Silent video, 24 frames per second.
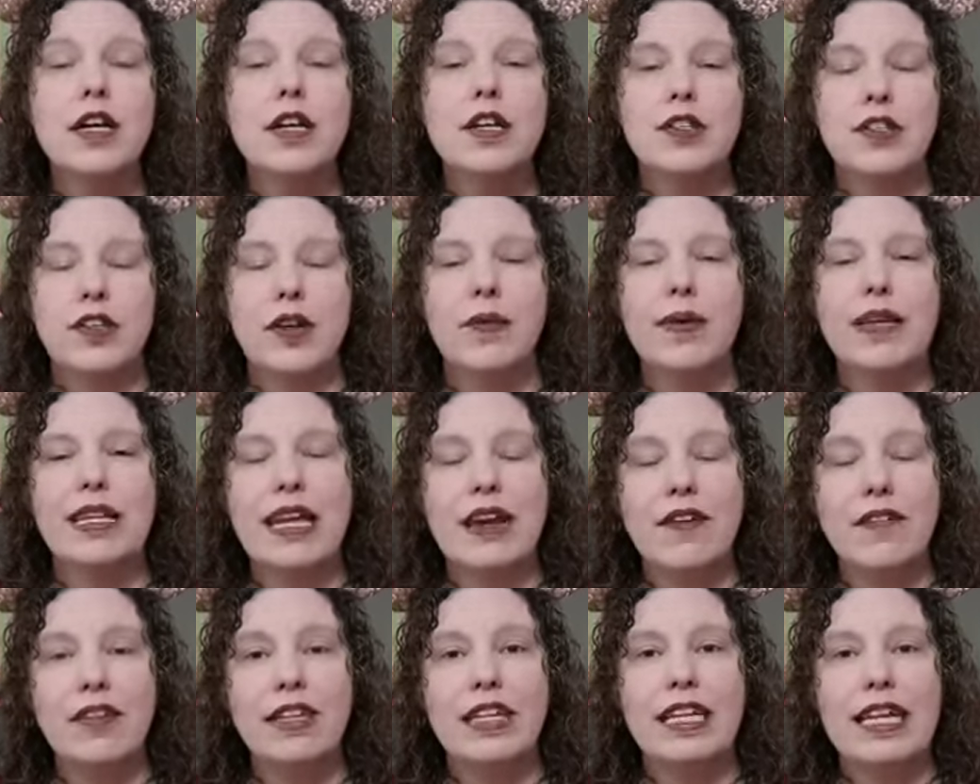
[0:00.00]
So we
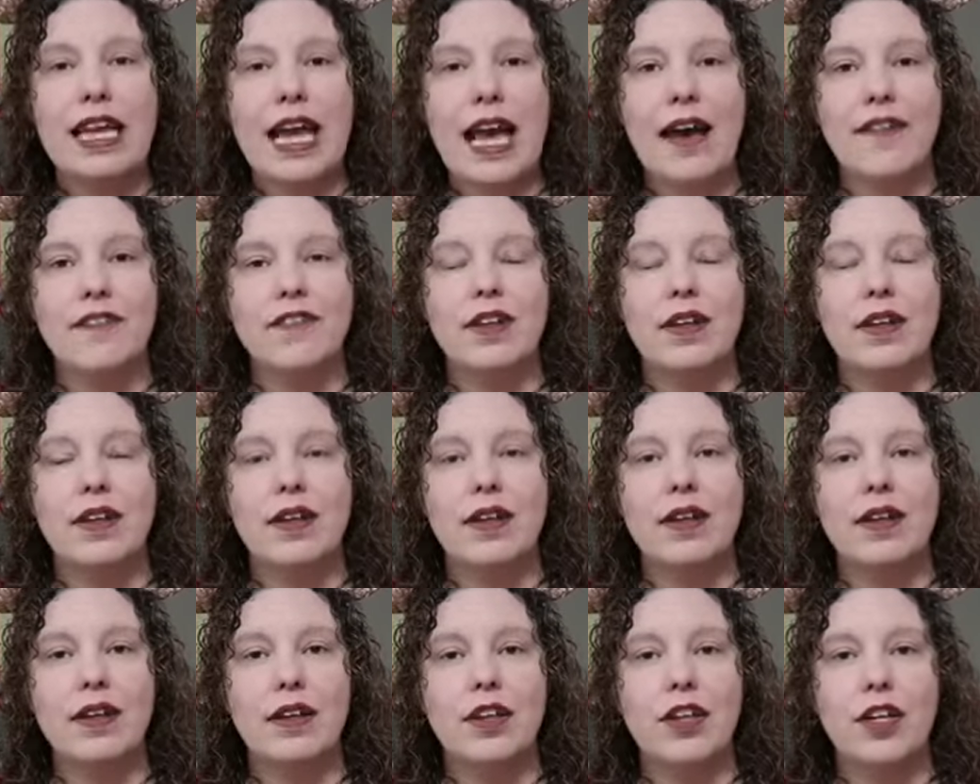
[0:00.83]
definitely have
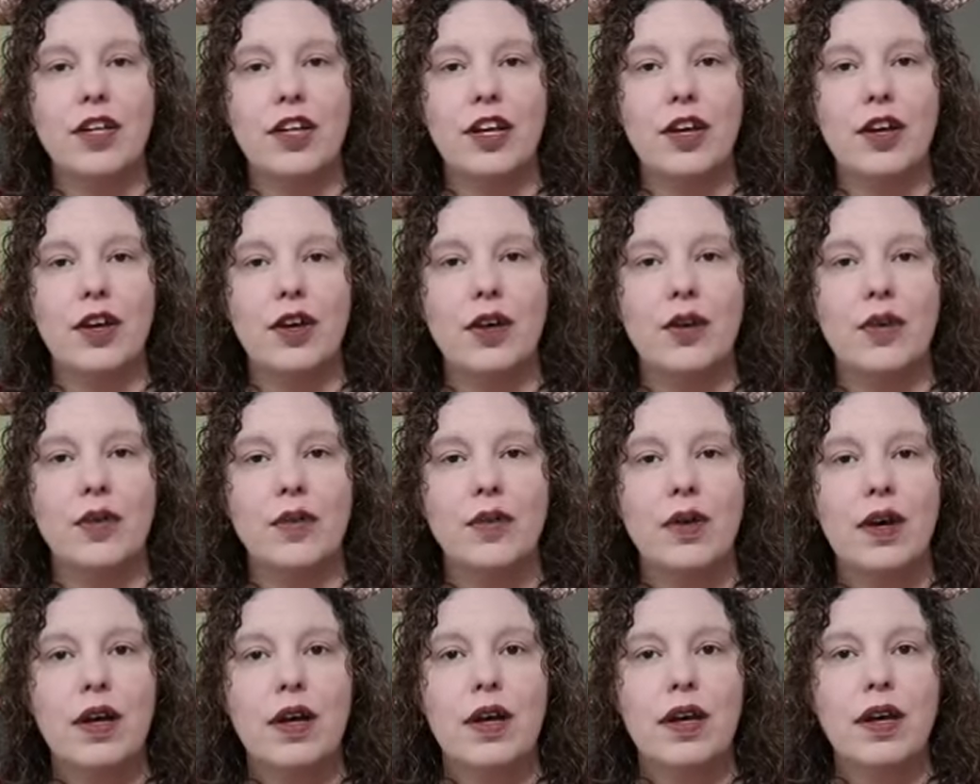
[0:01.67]
to, you
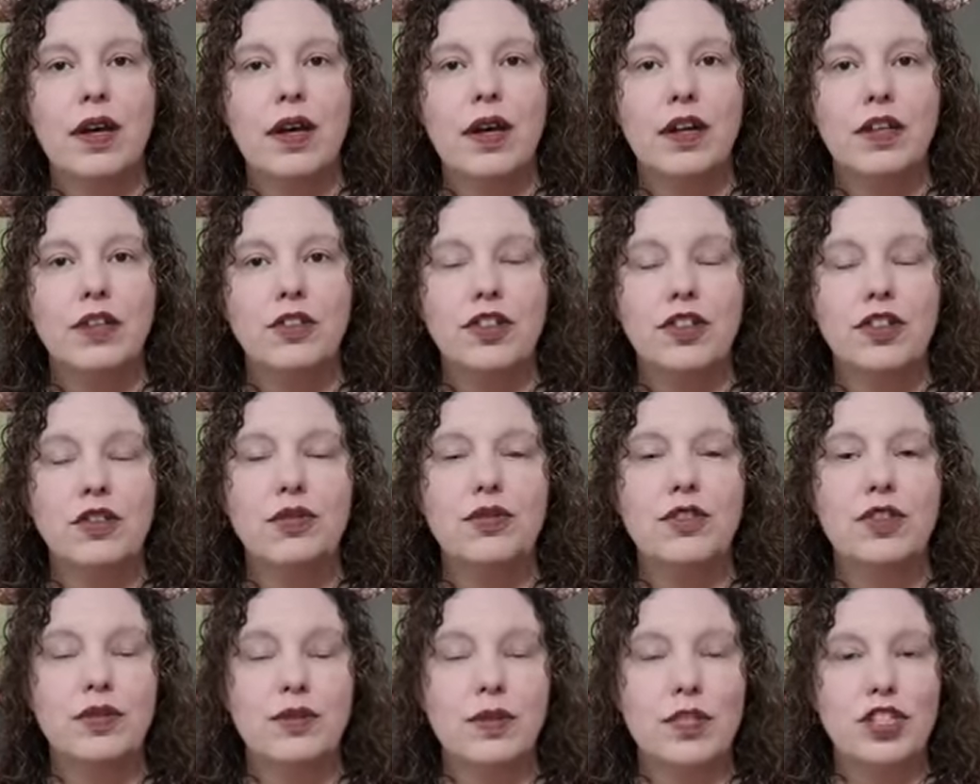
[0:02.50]
know,
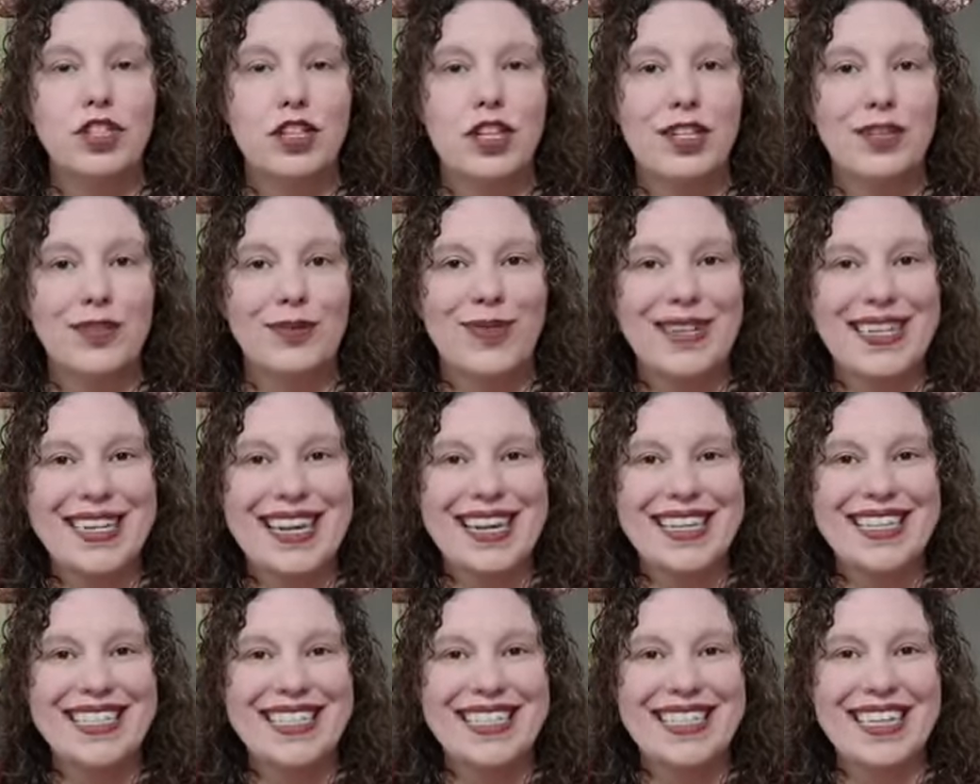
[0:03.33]
choose to adjust when
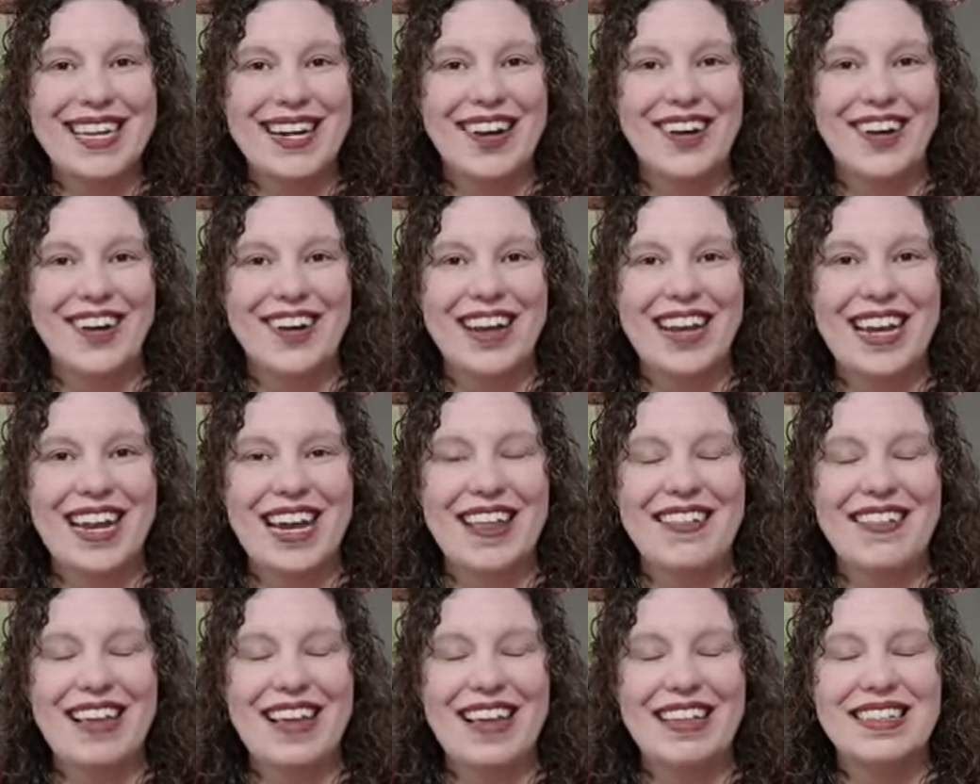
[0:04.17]
necessary
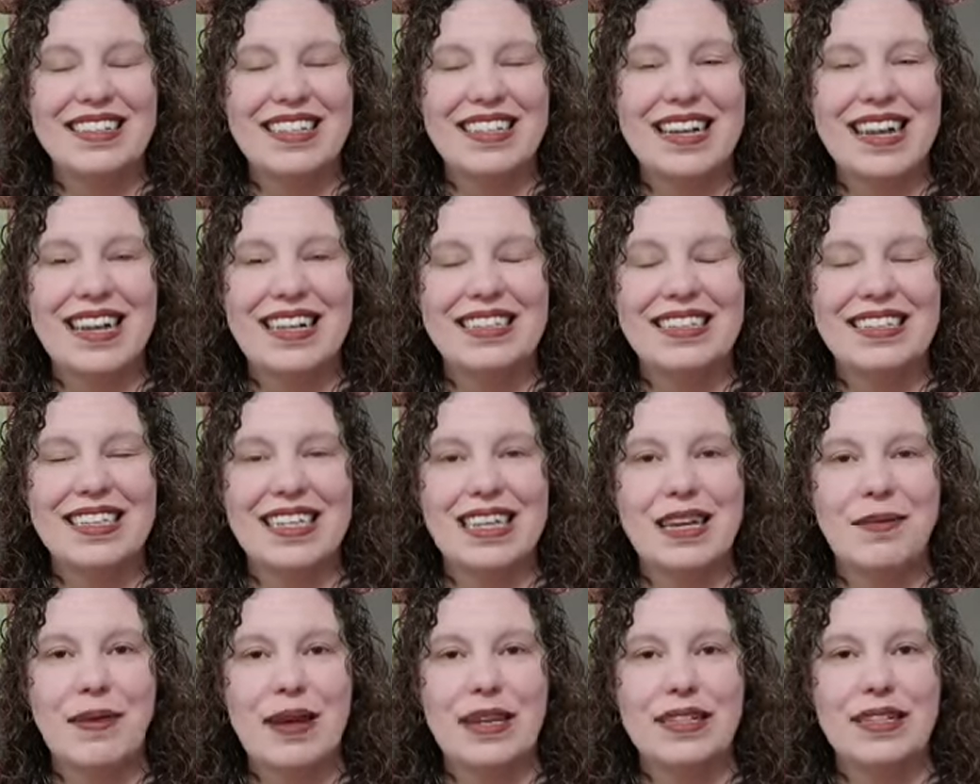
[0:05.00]
and that's the nice
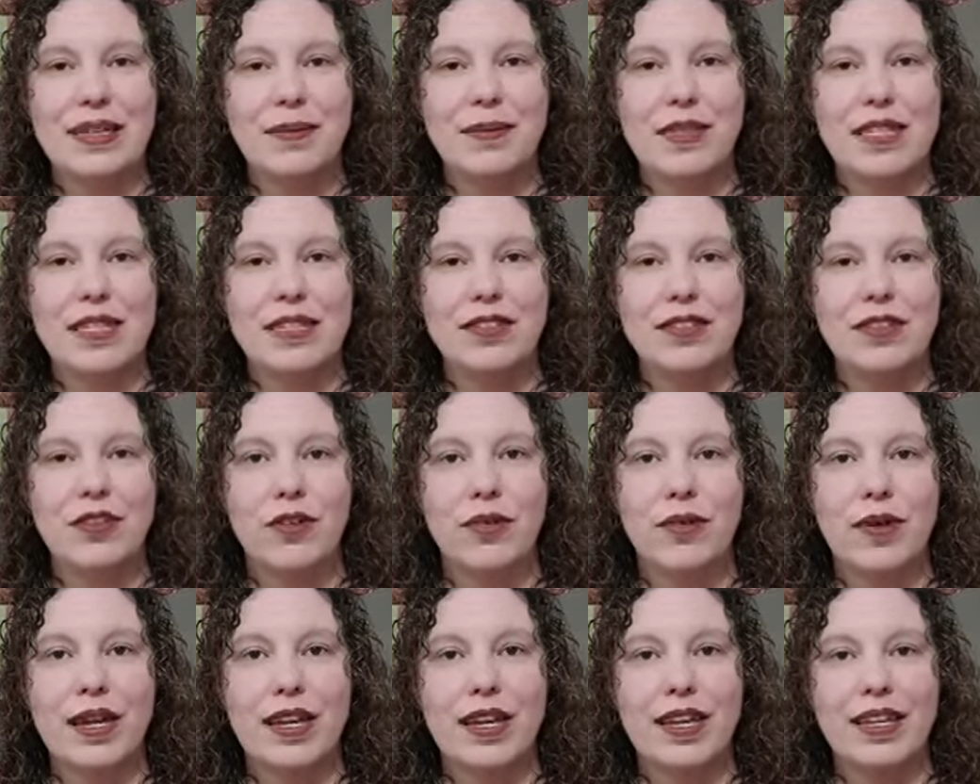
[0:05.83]
thing about some of these
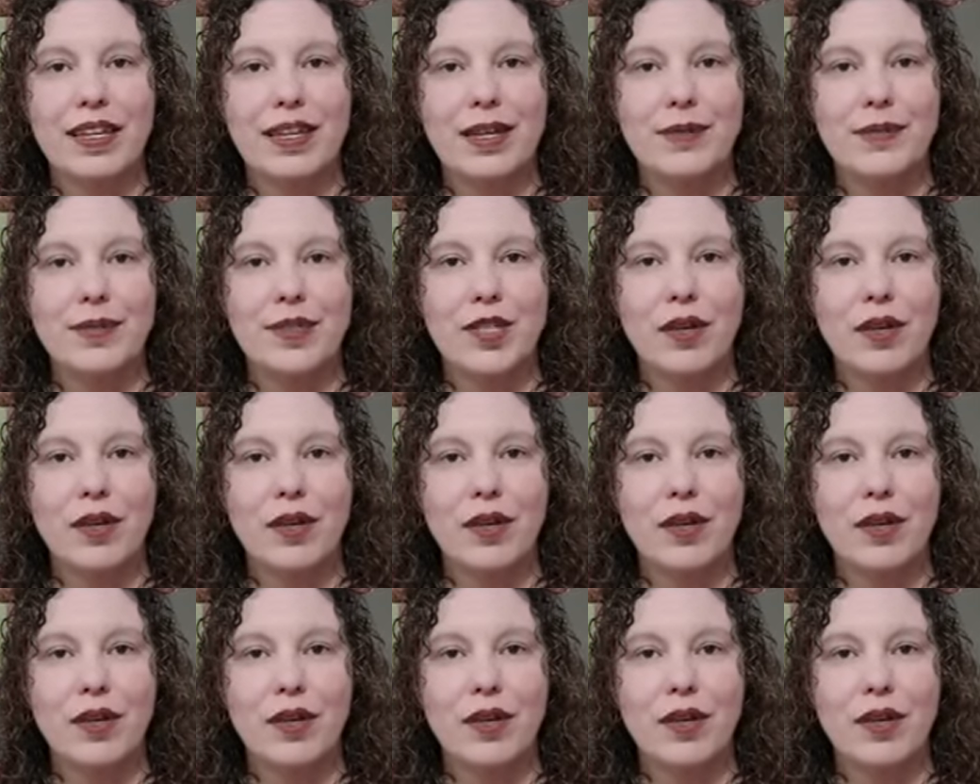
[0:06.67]
curriculums.